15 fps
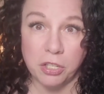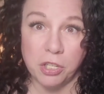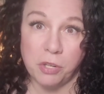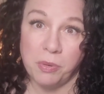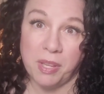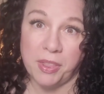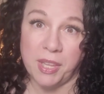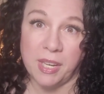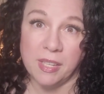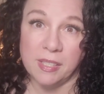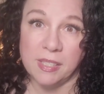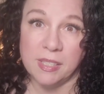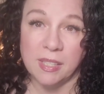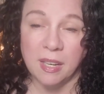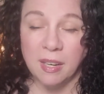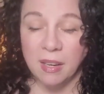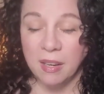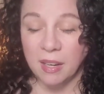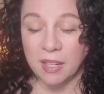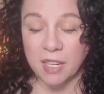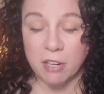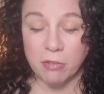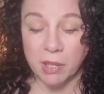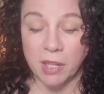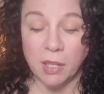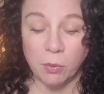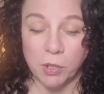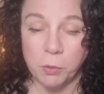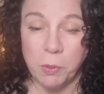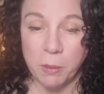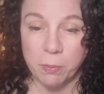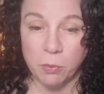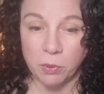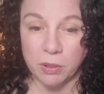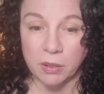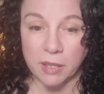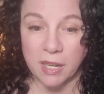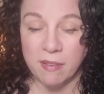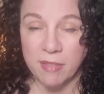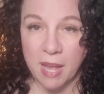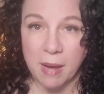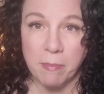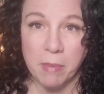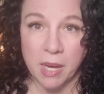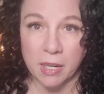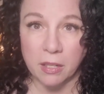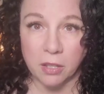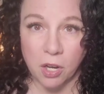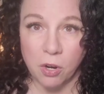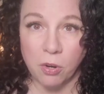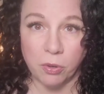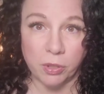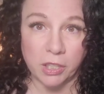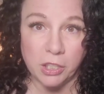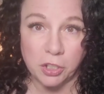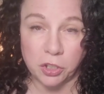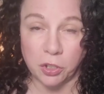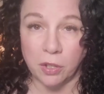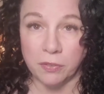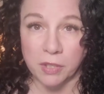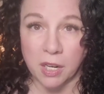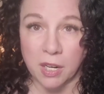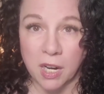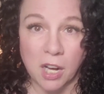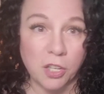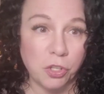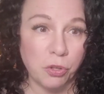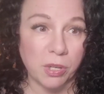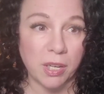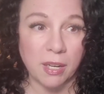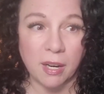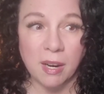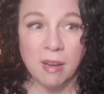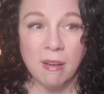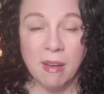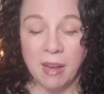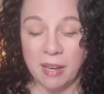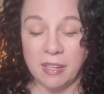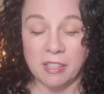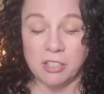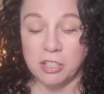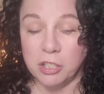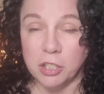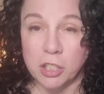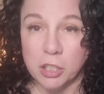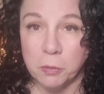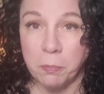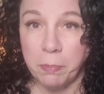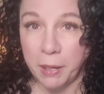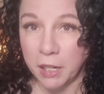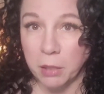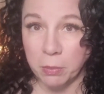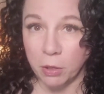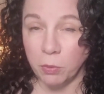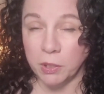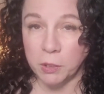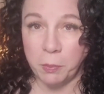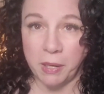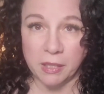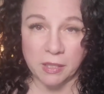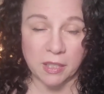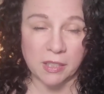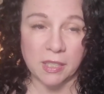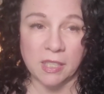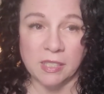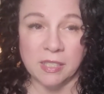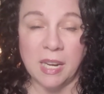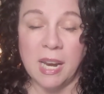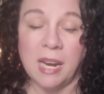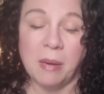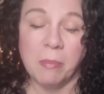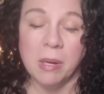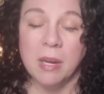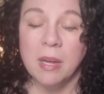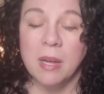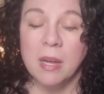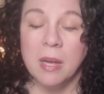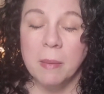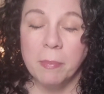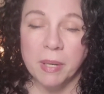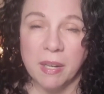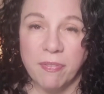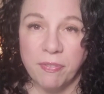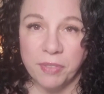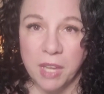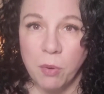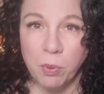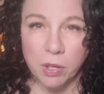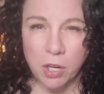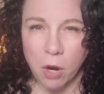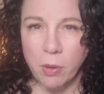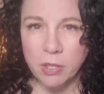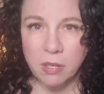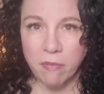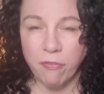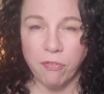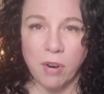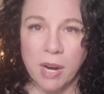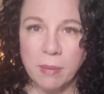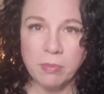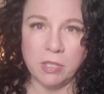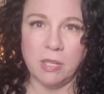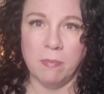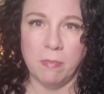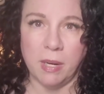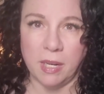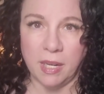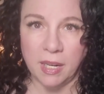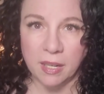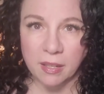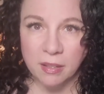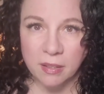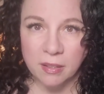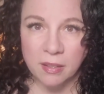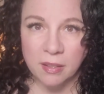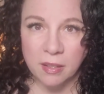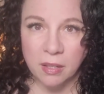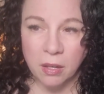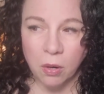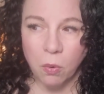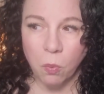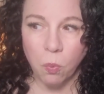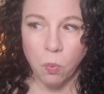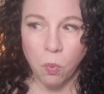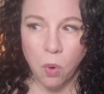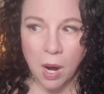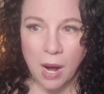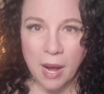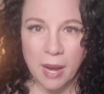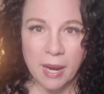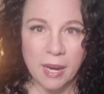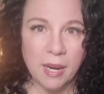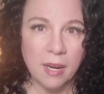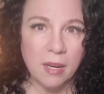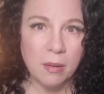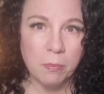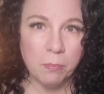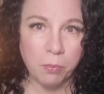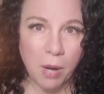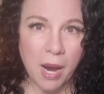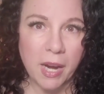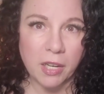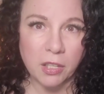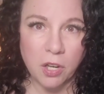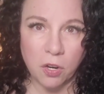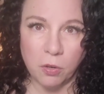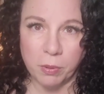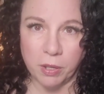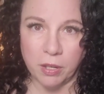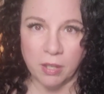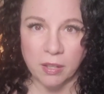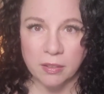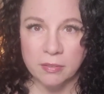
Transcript: to do with this? And I really wish people would leave that man alone. He served our country, and it's despicable what's being done to his name. But if they were going to frame somebody, why Bryan Kohberger?